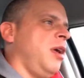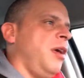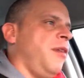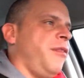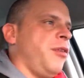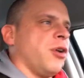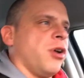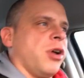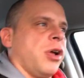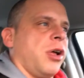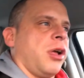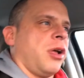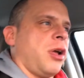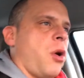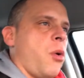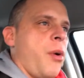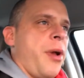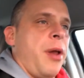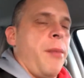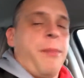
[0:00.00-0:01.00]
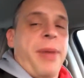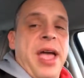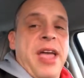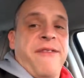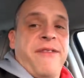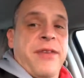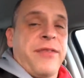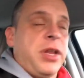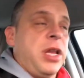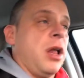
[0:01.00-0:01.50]
If you're going to go in and pay
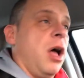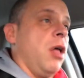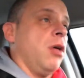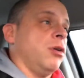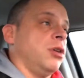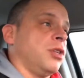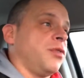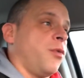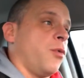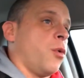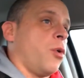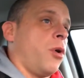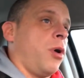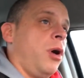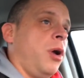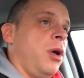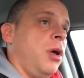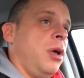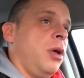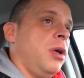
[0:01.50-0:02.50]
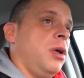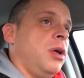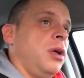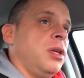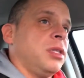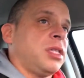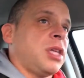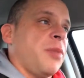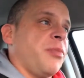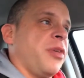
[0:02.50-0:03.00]
$50 for
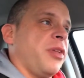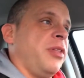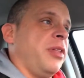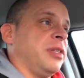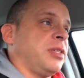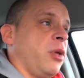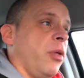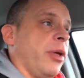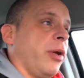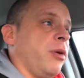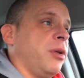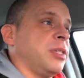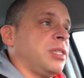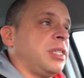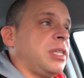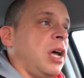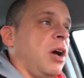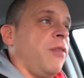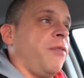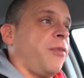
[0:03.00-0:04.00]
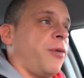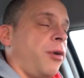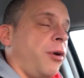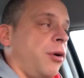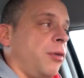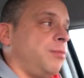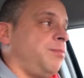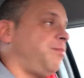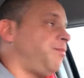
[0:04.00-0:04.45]
something that's only going to sell for